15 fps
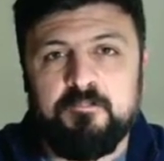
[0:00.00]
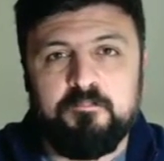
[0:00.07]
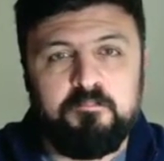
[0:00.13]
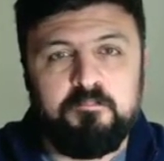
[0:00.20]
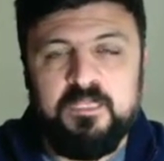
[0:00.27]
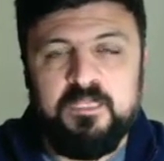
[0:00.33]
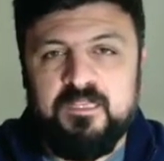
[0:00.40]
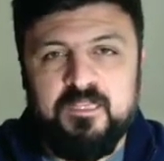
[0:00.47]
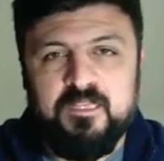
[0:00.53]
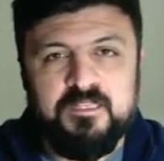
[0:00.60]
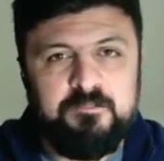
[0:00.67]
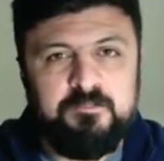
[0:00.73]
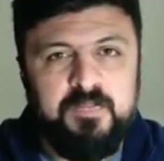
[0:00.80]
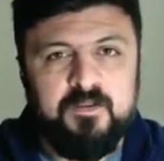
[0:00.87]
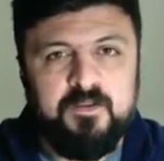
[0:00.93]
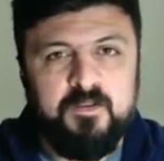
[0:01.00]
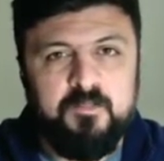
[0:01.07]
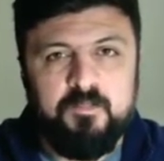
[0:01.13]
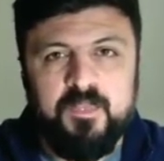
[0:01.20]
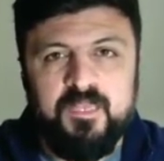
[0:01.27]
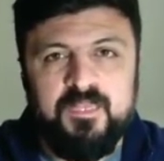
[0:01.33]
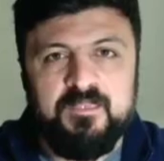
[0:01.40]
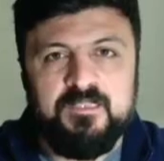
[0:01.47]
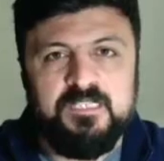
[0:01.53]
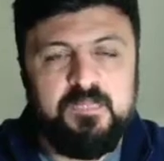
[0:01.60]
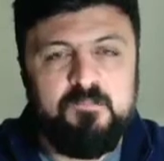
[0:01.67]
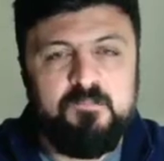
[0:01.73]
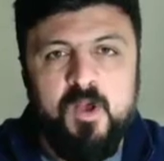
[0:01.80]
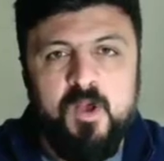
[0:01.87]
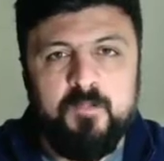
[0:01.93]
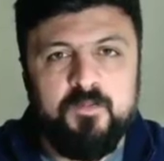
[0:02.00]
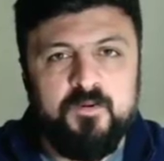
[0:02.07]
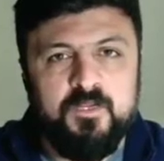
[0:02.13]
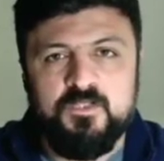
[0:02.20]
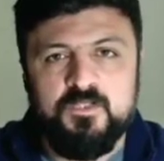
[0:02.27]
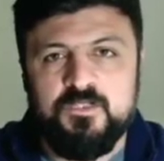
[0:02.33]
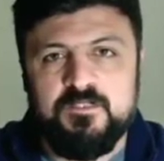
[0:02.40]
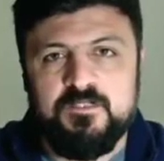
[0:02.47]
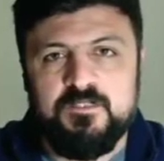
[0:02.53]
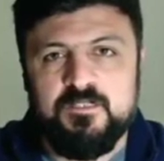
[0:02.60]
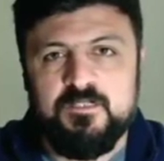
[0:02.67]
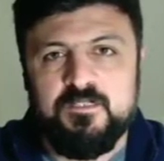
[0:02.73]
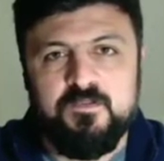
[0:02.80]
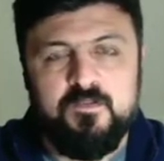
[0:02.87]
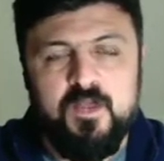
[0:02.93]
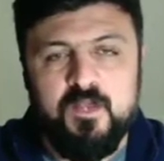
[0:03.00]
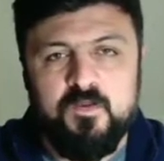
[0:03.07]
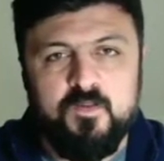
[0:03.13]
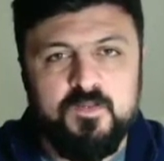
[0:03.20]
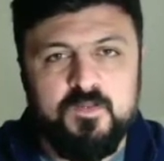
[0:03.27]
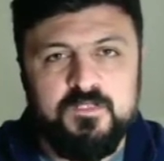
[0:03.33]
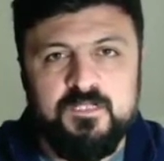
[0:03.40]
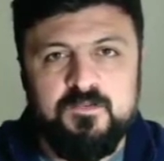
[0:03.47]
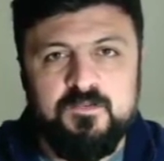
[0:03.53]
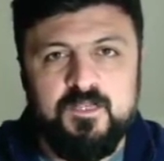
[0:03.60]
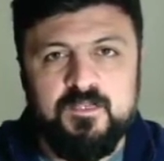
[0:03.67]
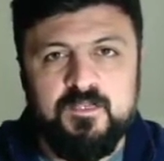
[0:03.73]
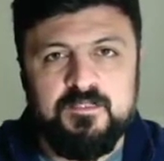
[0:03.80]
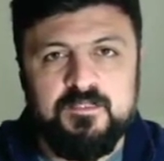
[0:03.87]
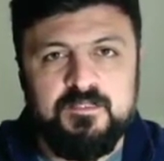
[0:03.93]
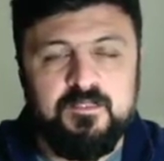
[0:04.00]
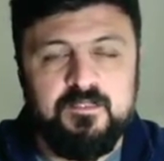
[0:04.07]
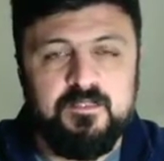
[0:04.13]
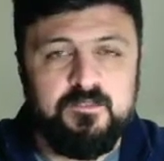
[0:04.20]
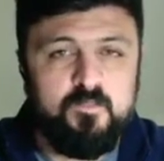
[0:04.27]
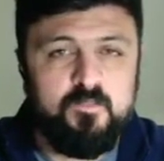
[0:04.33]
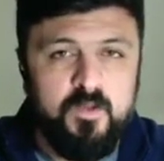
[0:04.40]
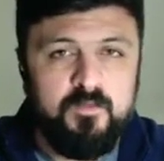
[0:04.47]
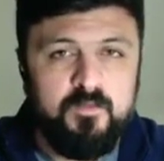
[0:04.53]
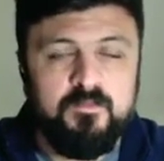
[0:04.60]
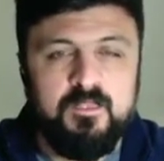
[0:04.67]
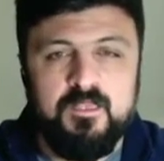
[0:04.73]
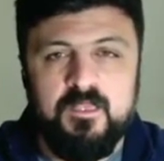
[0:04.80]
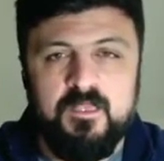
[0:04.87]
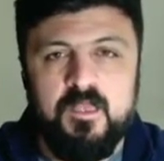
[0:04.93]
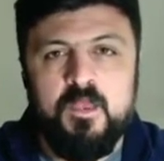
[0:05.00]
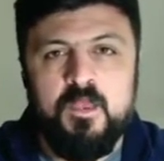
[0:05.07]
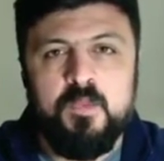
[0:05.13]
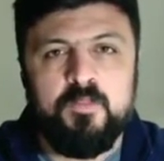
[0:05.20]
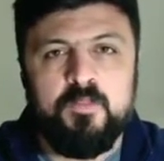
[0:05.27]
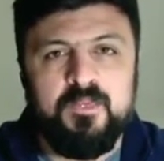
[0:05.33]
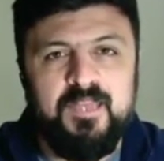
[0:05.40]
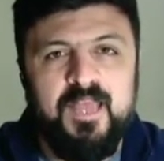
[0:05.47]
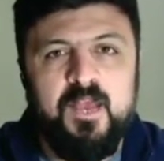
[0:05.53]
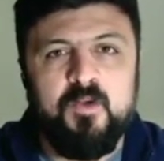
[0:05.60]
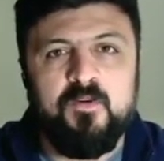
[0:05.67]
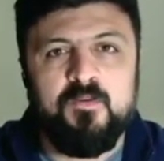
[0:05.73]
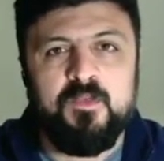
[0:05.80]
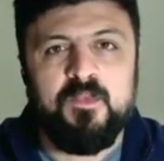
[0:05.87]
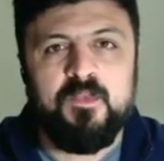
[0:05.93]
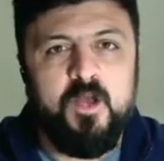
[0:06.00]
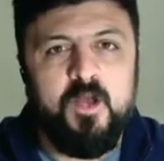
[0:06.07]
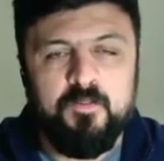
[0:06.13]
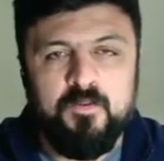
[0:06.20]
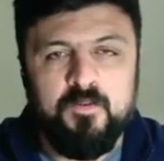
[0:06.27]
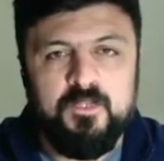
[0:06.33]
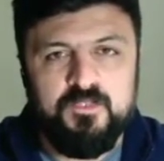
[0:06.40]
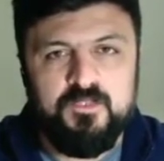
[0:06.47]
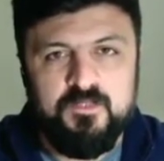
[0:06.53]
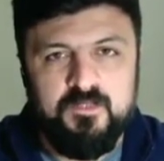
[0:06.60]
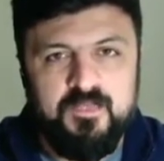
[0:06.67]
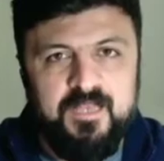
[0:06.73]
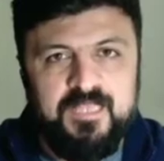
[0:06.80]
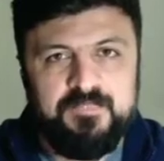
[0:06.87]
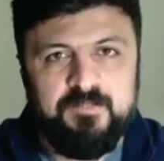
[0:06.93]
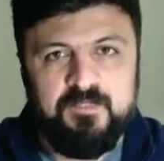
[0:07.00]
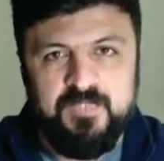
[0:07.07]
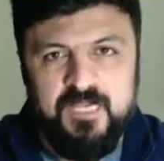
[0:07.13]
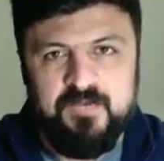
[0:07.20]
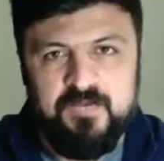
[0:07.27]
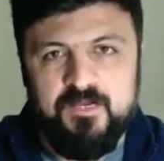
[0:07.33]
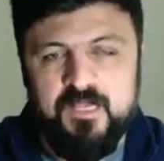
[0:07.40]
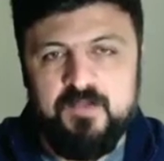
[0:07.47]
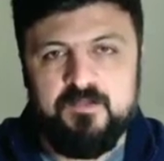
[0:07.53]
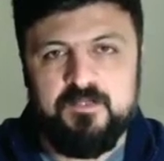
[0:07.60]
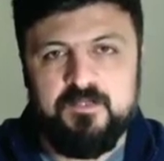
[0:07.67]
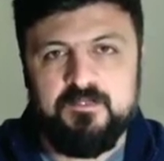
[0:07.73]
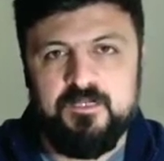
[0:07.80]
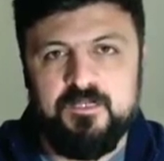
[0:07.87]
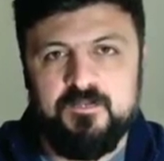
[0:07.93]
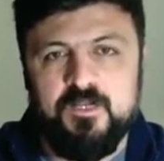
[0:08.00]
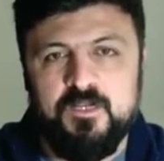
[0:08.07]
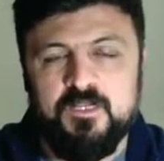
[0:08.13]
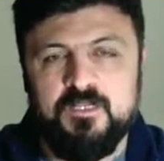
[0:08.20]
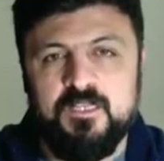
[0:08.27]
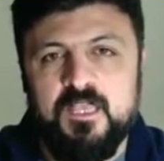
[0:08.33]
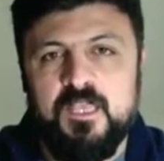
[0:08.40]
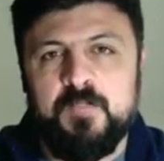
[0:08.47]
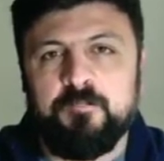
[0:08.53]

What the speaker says: media smear campaigns, some operations in Iraq or Syria is one thing, but now an operation that has been carried out in Tehran.